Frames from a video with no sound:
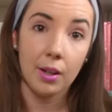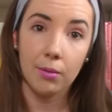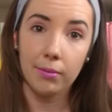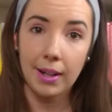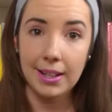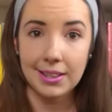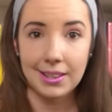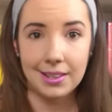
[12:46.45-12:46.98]

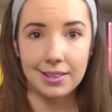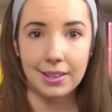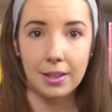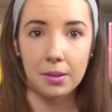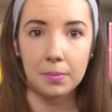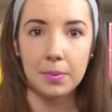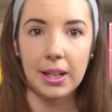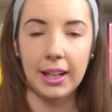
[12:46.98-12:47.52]

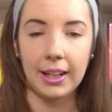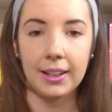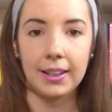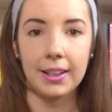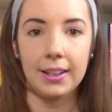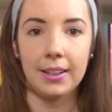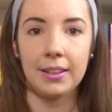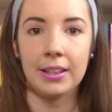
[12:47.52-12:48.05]
racism
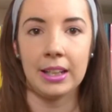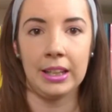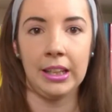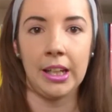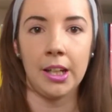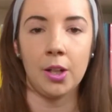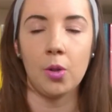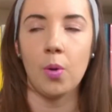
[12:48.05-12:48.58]
and
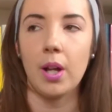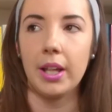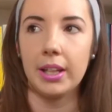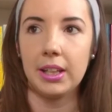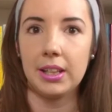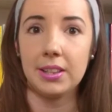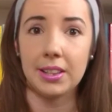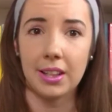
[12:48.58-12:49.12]
the
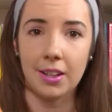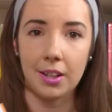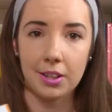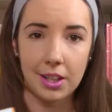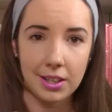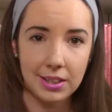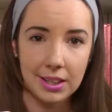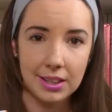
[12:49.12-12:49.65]
inequalities in our
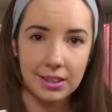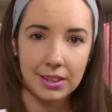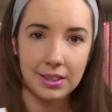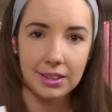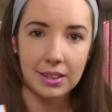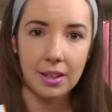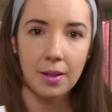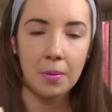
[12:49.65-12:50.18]
justice
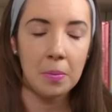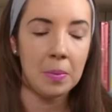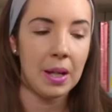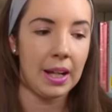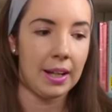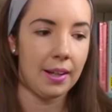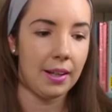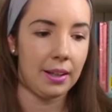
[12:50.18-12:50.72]
system
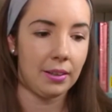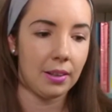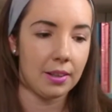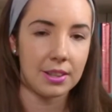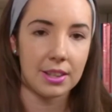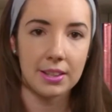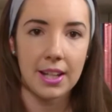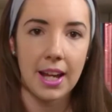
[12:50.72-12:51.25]
and in our
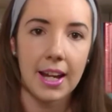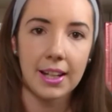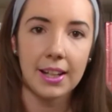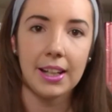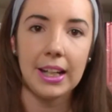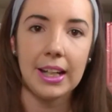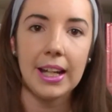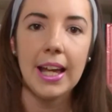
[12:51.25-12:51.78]

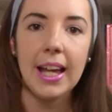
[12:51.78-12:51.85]
society.